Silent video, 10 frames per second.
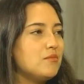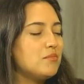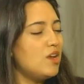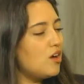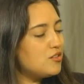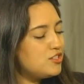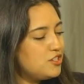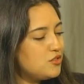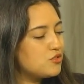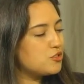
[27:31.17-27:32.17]
but
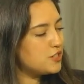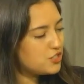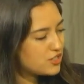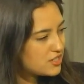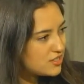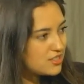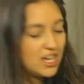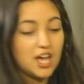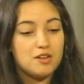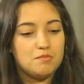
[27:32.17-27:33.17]
also Christians
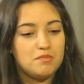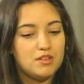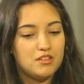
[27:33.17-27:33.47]
and,